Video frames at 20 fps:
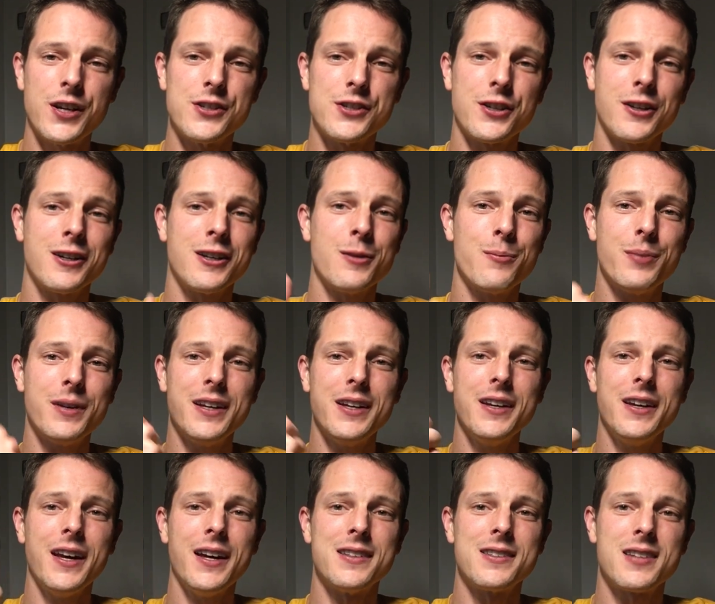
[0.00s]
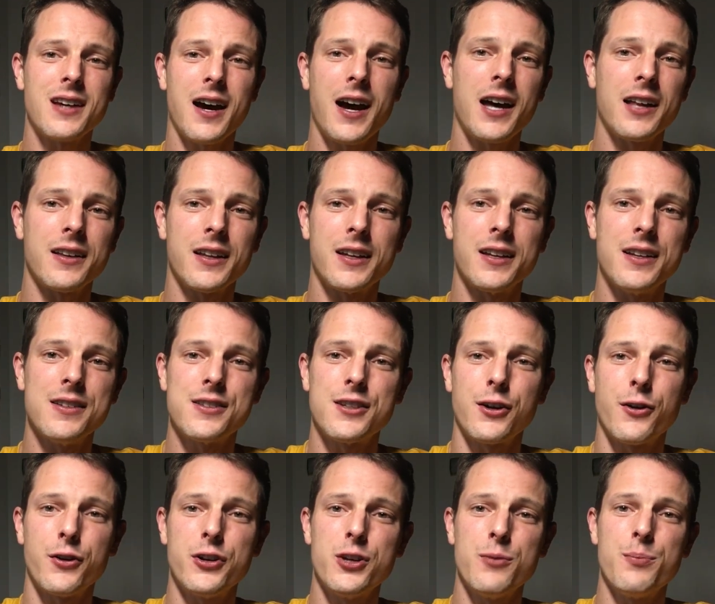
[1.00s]
Is it going to be in Thailand? Is it
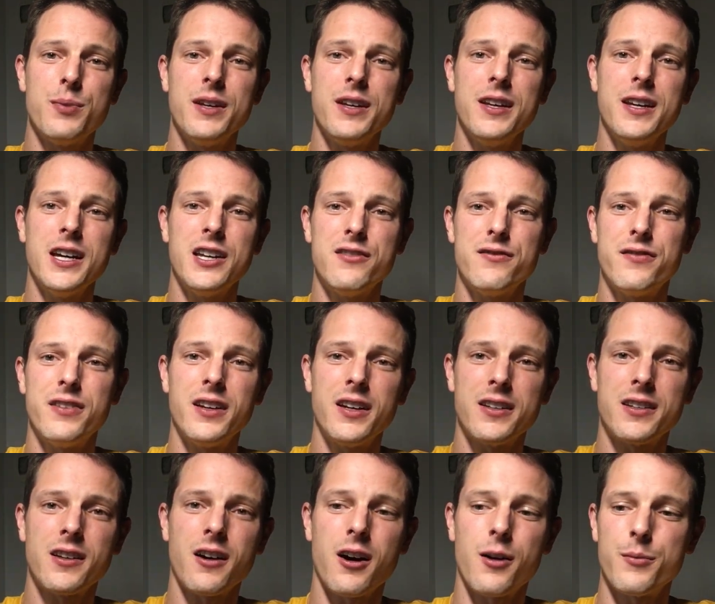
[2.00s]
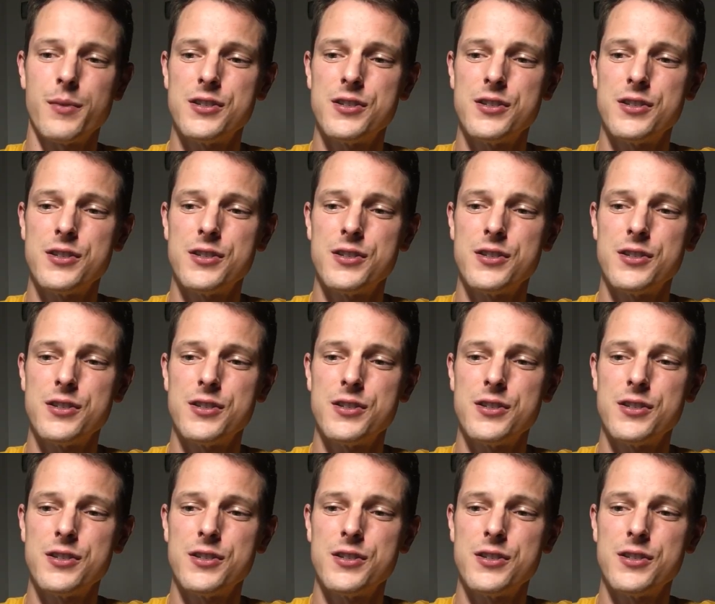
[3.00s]
going to be in Vietnam?